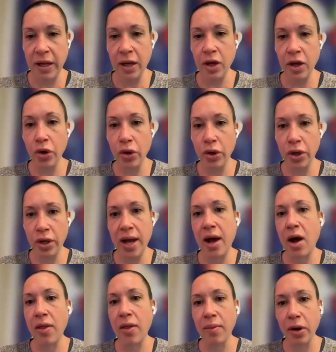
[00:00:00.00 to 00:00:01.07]
for being
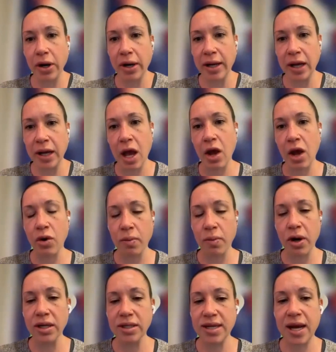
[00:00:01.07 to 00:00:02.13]
good on the marketing and go
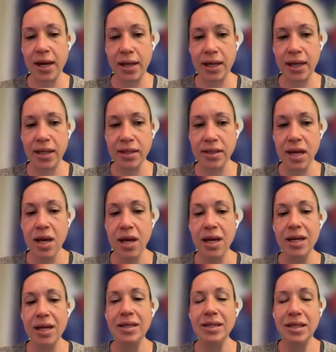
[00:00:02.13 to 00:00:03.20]
to market side is
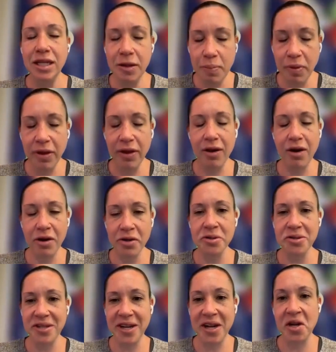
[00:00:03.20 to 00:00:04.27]
deeply
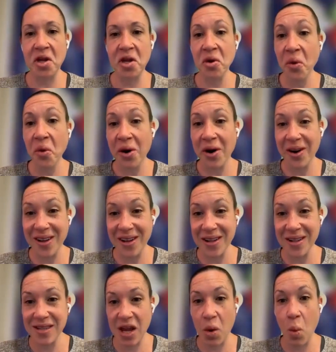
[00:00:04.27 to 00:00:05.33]
understanding your
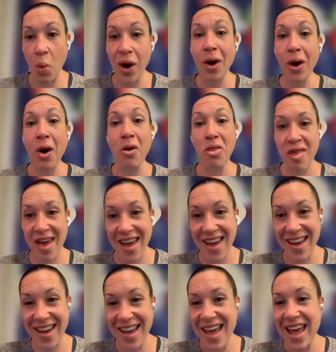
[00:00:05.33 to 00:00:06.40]
audience and where are
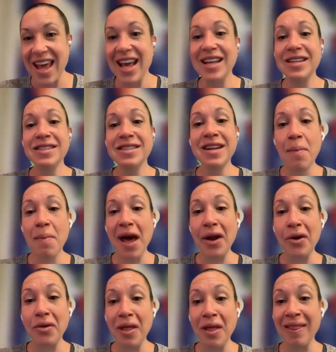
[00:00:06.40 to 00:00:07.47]
they. It does not
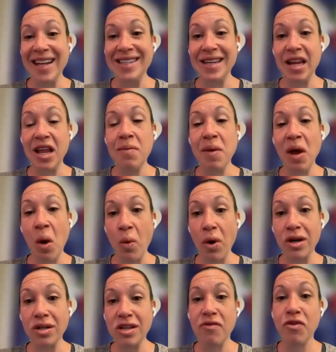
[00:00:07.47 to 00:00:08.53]
matter that LinkedIn email
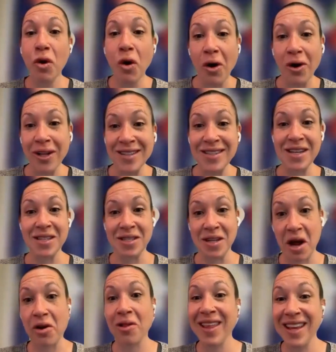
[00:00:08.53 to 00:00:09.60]
works if your audience is
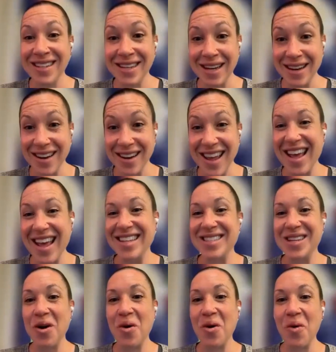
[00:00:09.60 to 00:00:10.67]
not on LinkedIn.
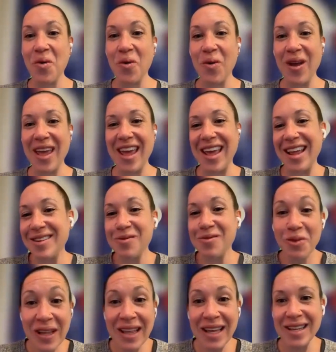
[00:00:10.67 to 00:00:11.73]
So it
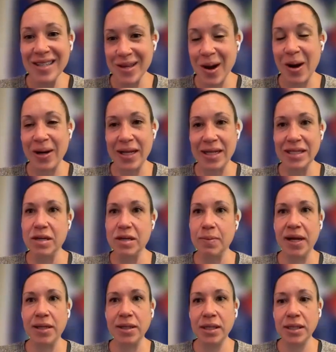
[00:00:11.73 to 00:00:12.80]
really is audience
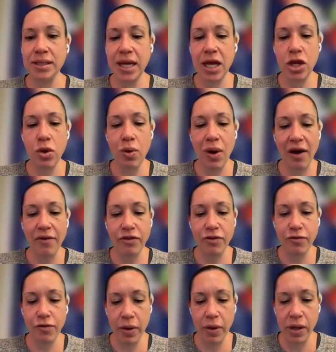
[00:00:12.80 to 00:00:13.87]
dependent, and you have
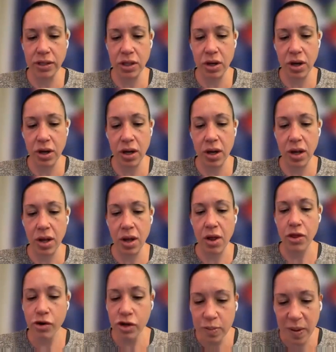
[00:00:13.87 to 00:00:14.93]
to focus on
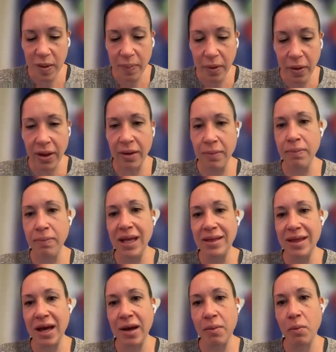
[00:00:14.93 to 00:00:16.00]
those people and
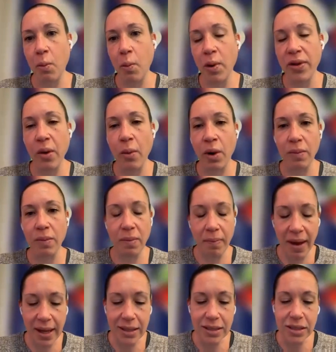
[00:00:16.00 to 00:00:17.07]
meet them where they want to
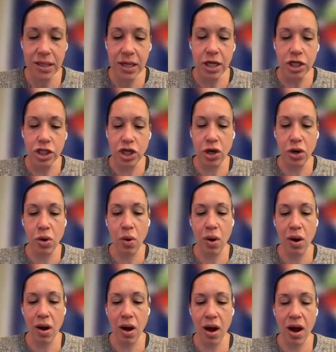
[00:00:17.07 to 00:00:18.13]
be met.
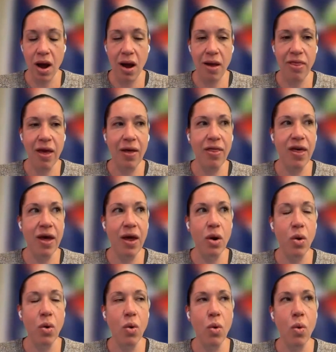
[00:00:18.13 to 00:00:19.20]
So I think
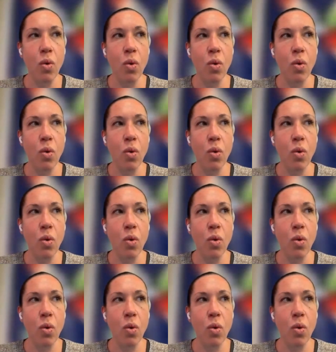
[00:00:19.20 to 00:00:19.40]
that